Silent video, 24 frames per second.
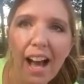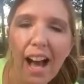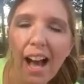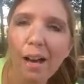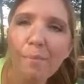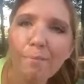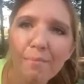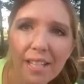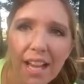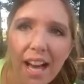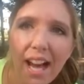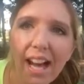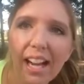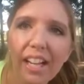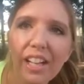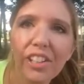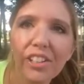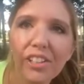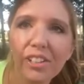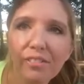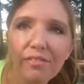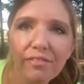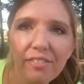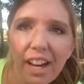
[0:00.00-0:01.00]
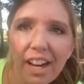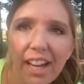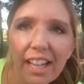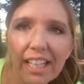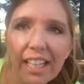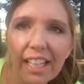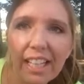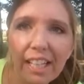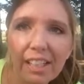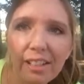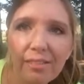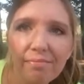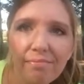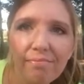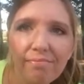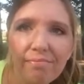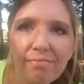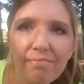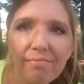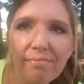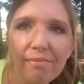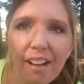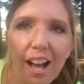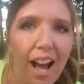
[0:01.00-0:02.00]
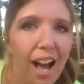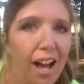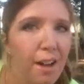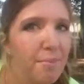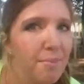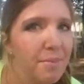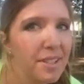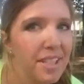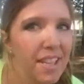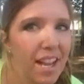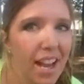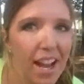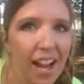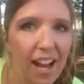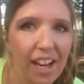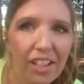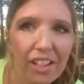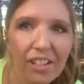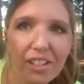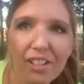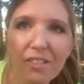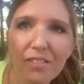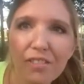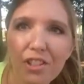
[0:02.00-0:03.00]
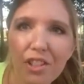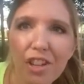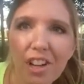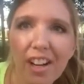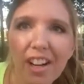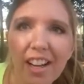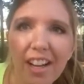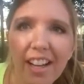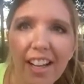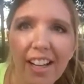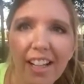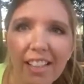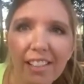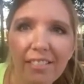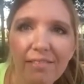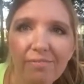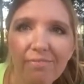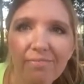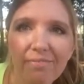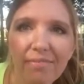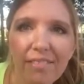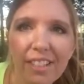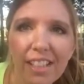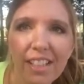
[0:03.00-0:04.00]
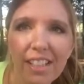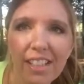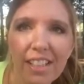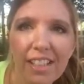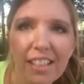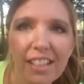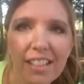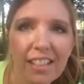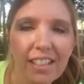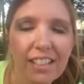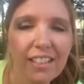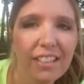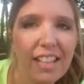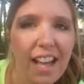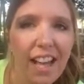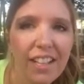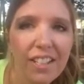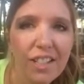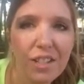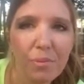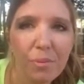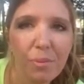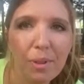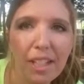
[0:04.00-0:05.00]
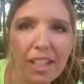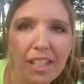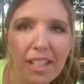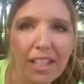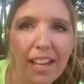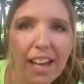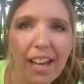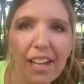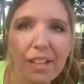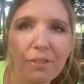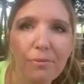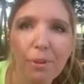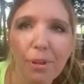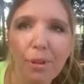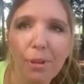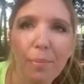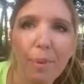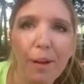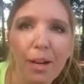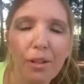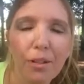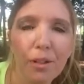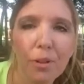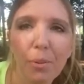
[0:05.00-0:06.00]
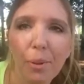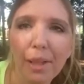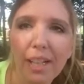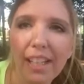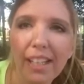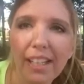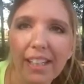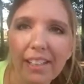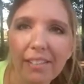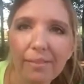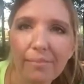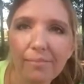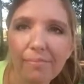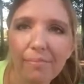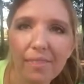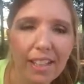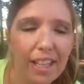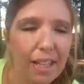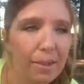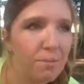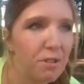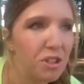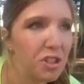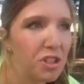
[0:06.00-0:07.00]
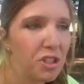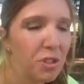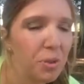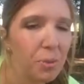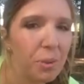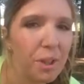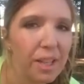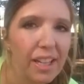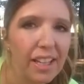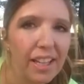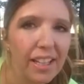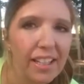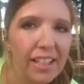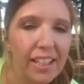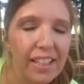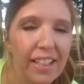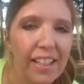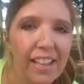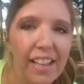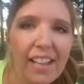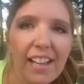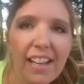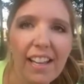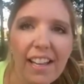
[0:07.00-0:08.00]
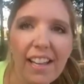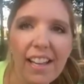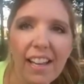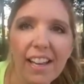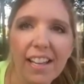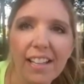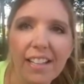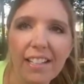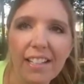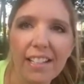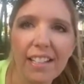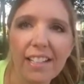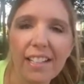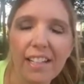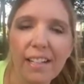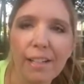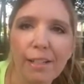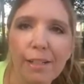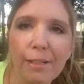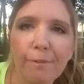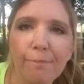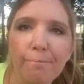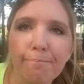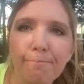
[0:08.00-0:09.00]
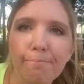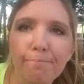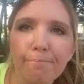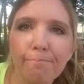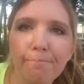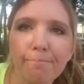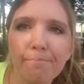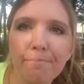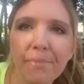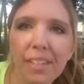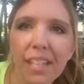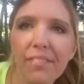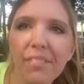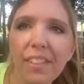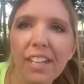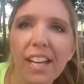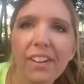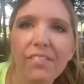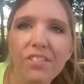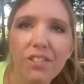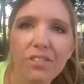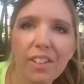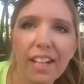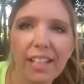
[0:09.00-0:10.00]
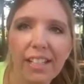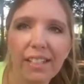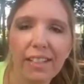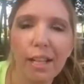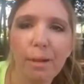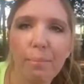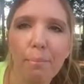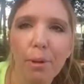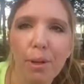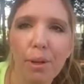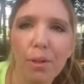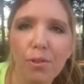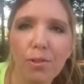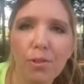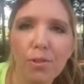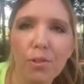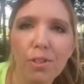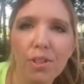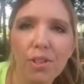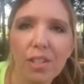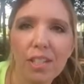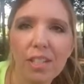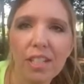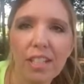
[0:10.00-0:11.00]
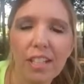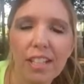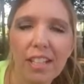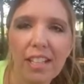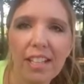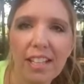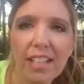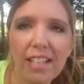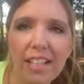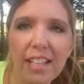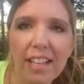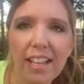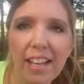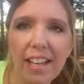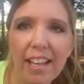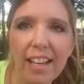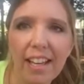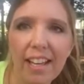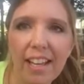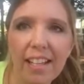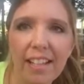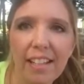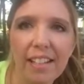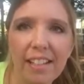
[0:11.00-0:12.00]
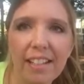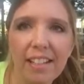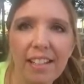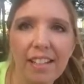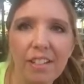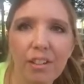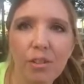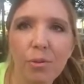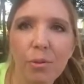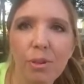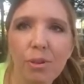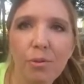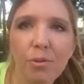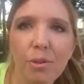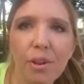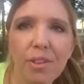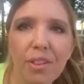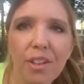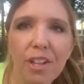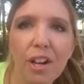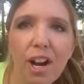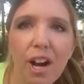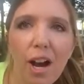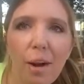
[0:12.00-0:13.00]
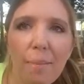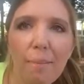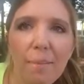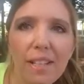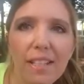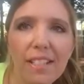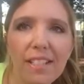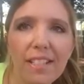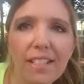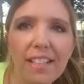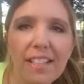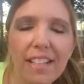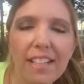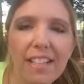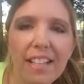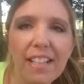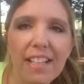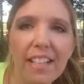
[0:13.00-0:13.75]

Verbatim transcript: I'm tired of fighting. I'm tired of trying last week I had wrote about quitting, that I'm just quitting. And um, even after writing that post and, and going through all the comments,